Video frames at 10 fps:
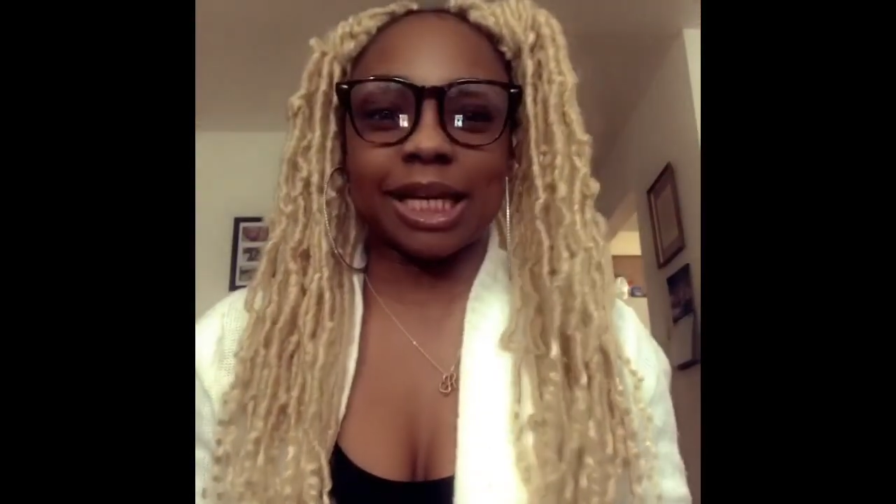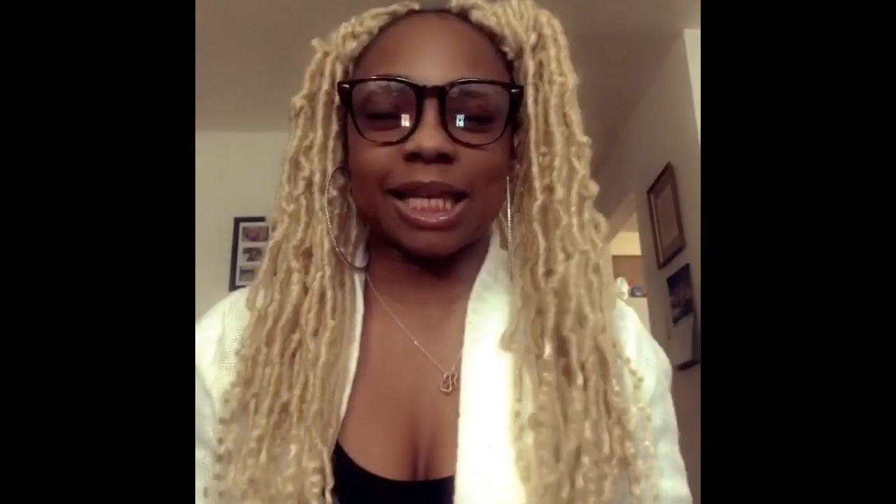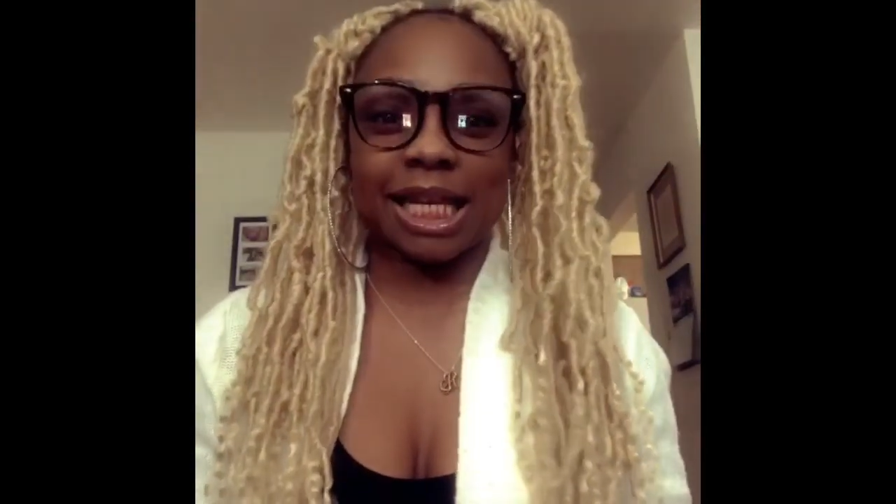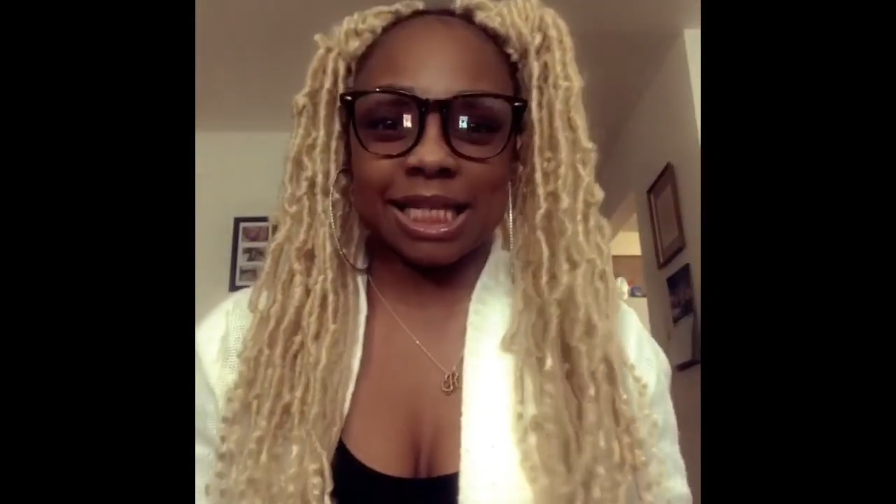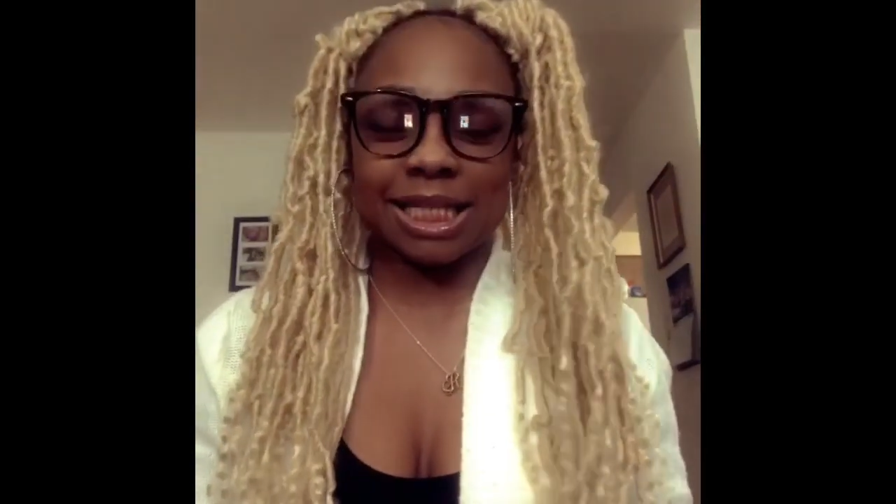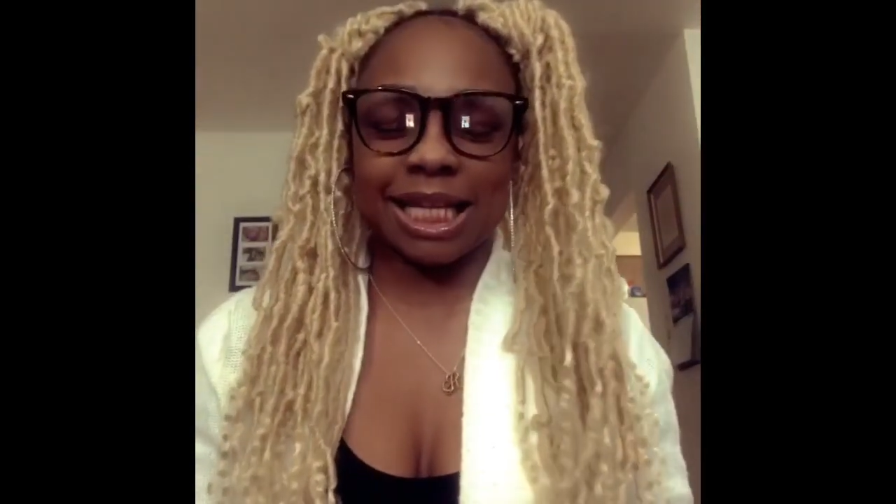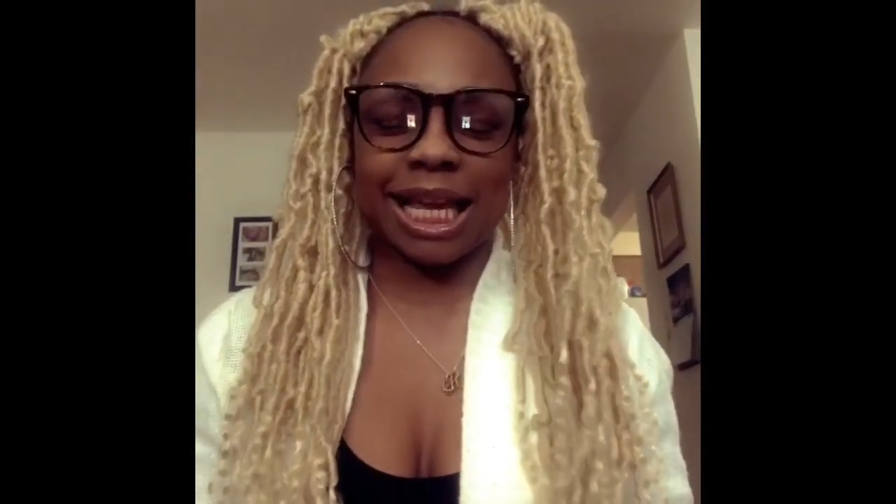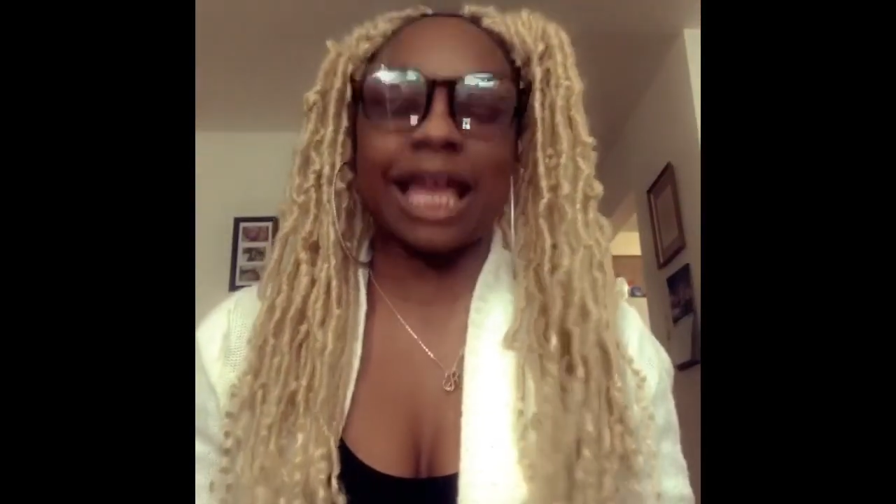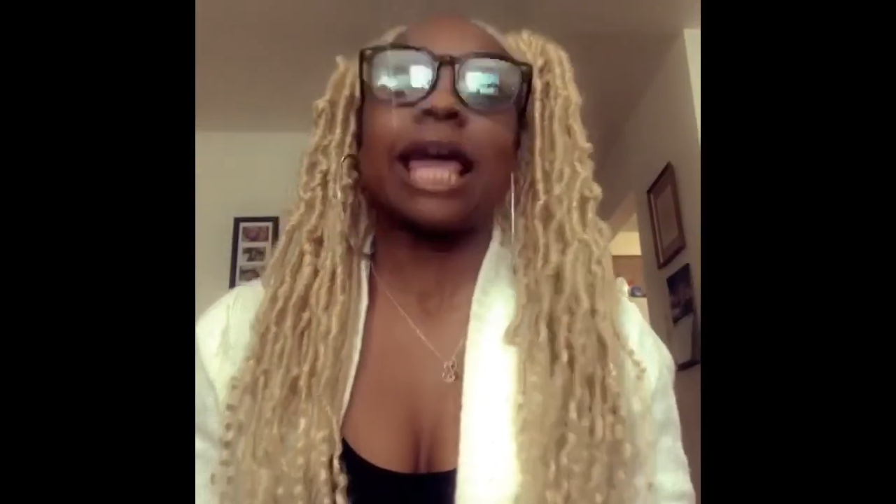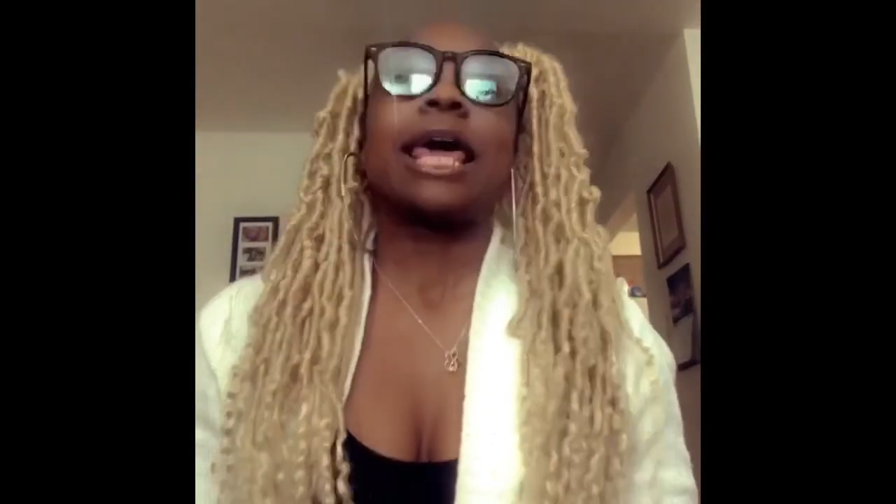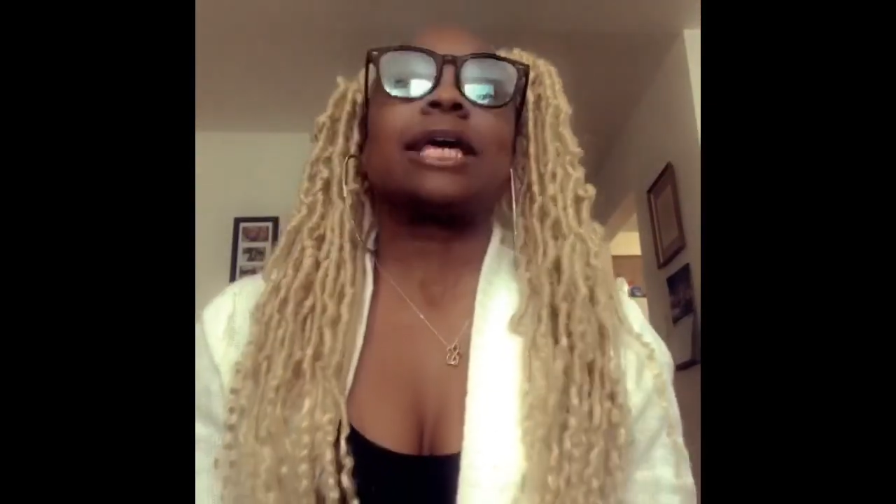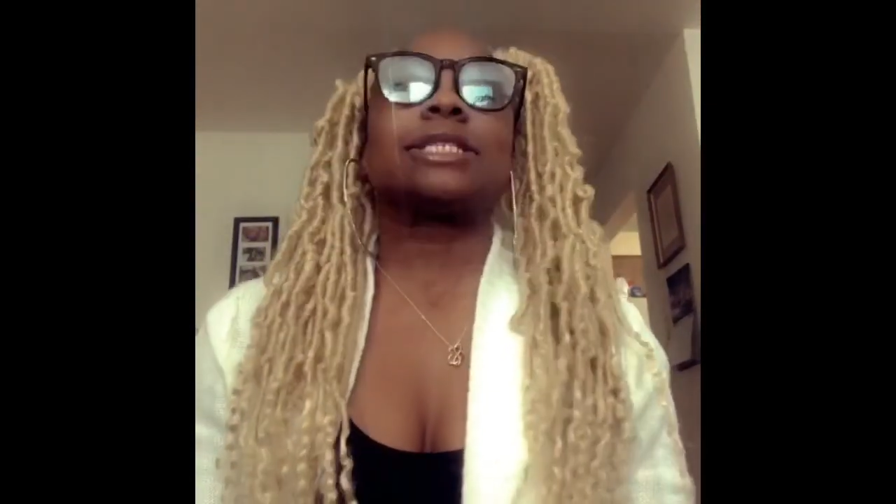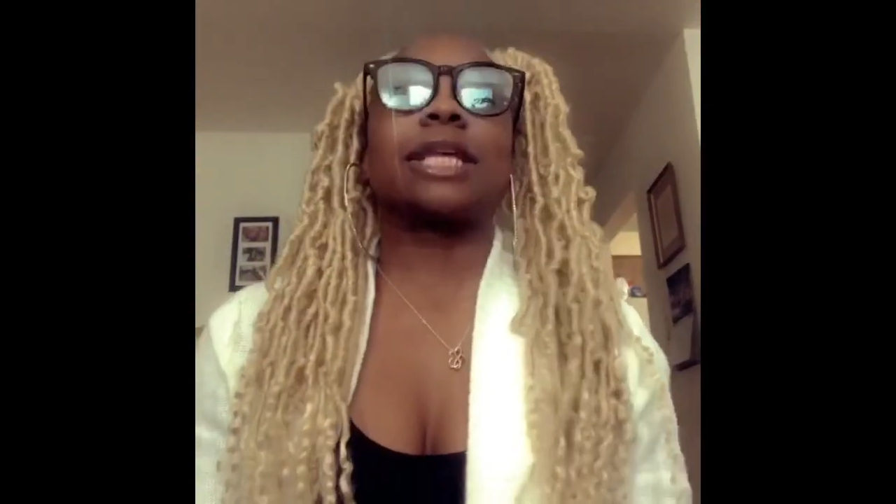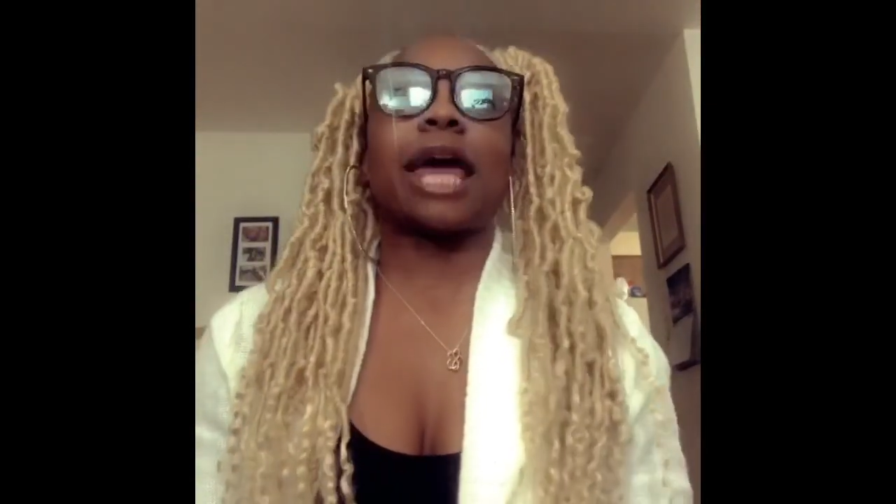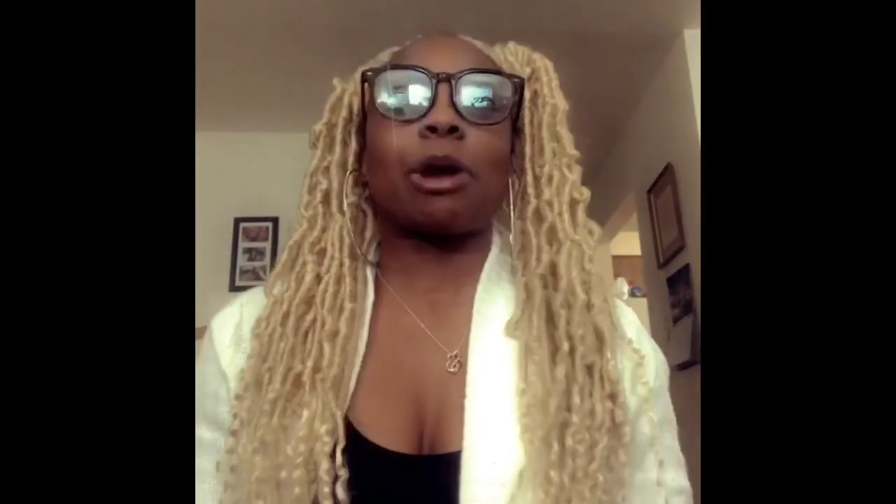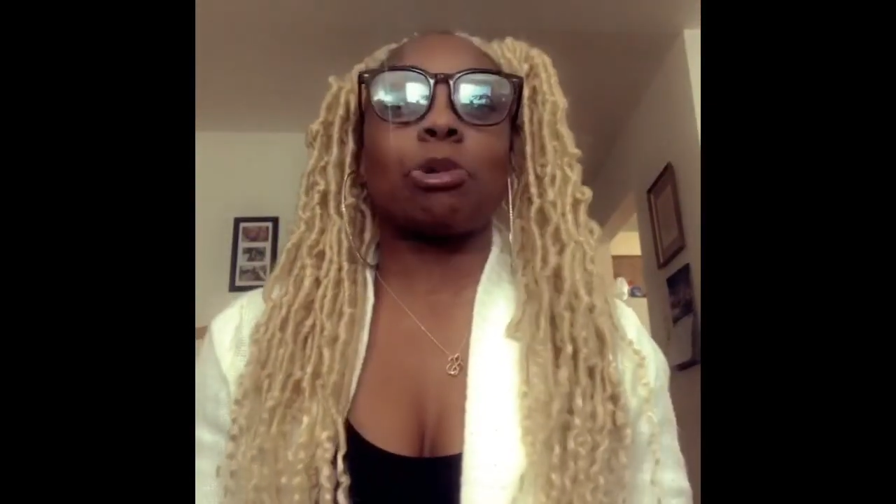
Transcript: Listen, today